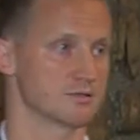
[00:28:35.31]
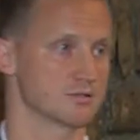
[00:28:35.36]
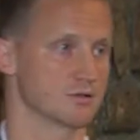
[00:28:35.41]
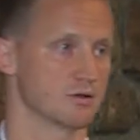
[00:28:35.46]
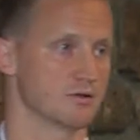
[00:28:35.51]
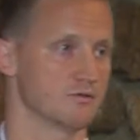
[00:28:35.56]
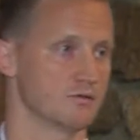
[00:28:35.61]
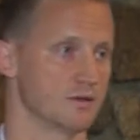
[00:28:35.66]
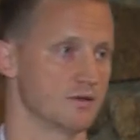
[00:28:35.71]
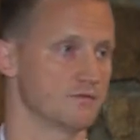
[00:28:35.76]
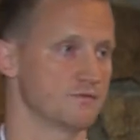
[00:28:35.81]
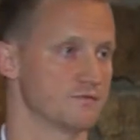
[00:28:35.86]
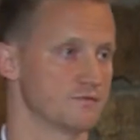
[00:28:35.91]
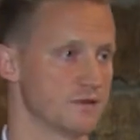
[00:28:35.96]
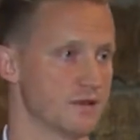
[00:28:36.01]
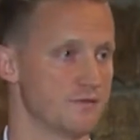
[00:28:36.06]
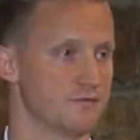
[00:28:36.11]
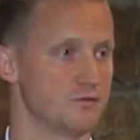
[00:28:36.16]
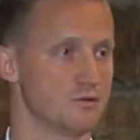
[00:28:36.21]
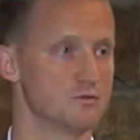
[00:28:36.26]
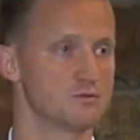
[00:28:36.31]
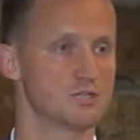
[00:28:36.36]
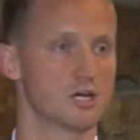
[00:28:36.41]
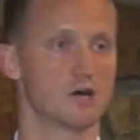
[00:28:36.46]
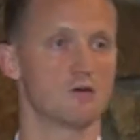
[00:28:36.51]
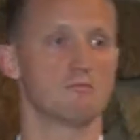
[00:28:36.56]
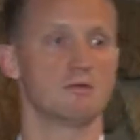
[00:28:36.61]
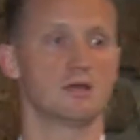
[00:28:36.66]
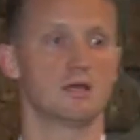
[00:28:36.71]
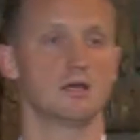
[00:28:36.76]
So if you
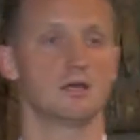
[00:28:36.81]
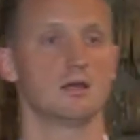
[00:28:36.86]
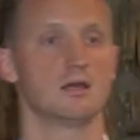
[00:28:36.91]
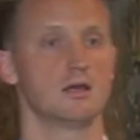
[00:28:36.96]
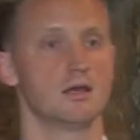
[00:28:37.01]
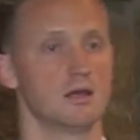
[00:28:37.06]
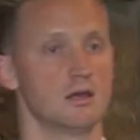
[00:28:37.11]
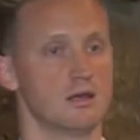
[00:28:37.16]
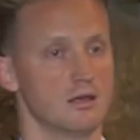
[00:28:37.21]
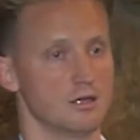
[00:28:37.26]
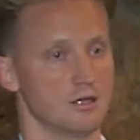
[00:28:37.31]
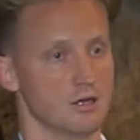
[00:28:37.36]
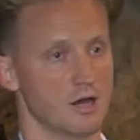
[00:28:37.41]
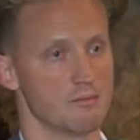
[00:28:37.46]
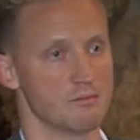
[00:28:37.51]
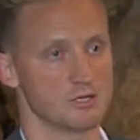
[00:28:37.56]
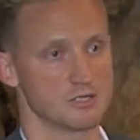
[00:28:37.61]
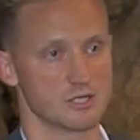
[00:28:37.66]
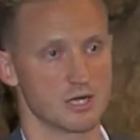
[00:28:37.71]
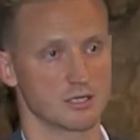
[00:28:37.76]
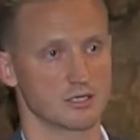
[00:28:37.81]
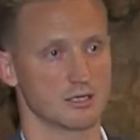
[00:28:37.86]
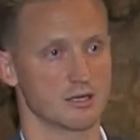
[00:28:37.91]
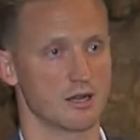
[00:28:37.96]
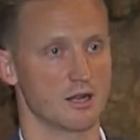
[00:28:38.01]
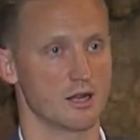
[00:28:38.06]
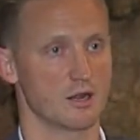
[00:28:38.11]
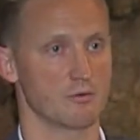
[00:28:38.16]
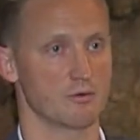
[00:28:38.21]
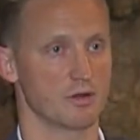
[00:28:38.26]
tell me, I'm injecting
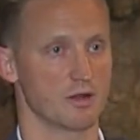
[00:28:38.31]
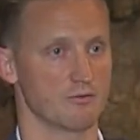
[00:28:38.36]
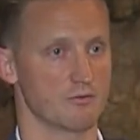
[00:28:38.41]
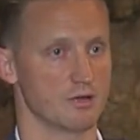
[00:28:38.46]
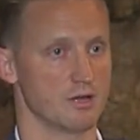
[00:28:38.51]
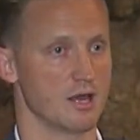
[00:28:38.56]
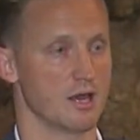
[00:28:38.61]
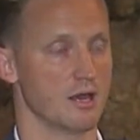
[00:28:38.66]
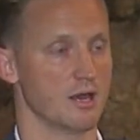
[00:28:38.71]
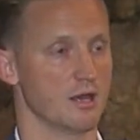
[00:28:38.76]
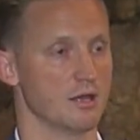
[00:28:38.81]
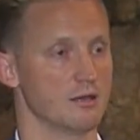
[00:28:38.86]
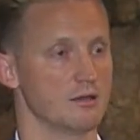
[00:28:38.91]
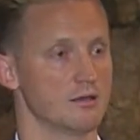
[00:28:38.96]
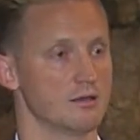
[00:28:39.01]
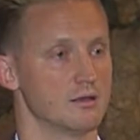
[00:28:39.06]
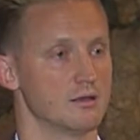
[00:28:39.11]
heroin every day,